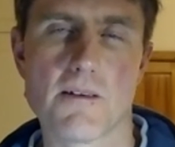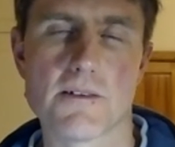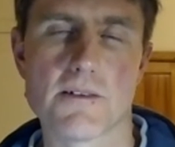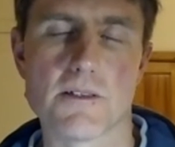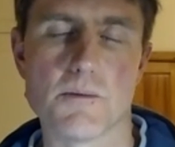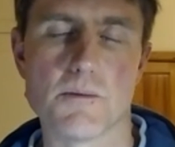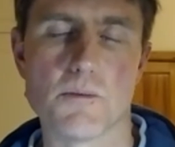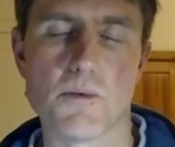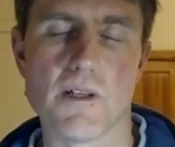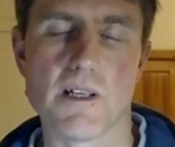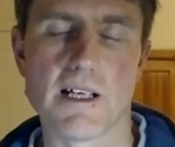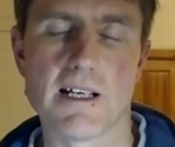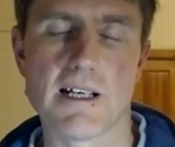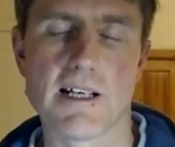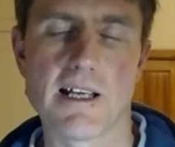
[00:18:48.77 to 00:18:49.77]
So breathing
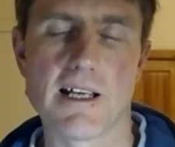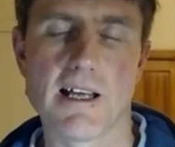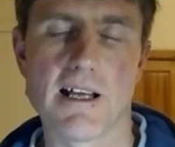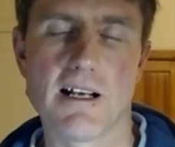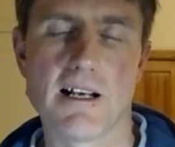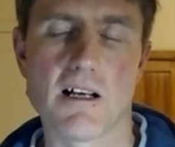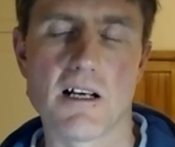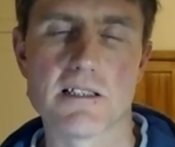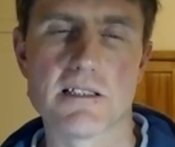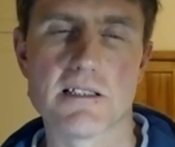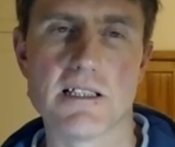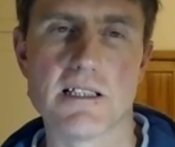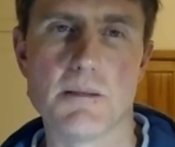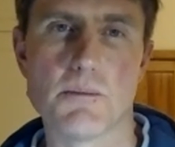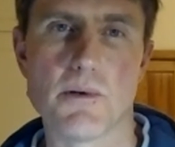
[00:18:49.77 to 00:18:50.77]
in again, nice
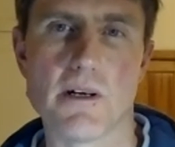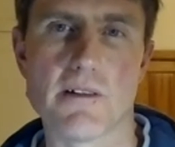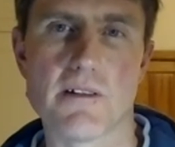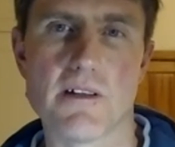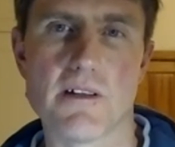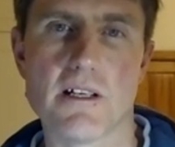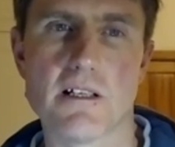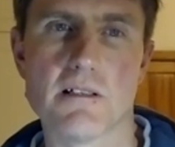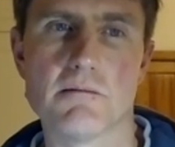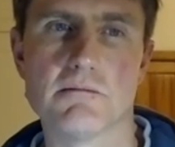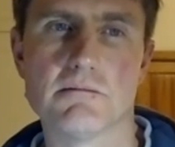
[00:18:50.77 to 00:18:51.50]
deep breath in.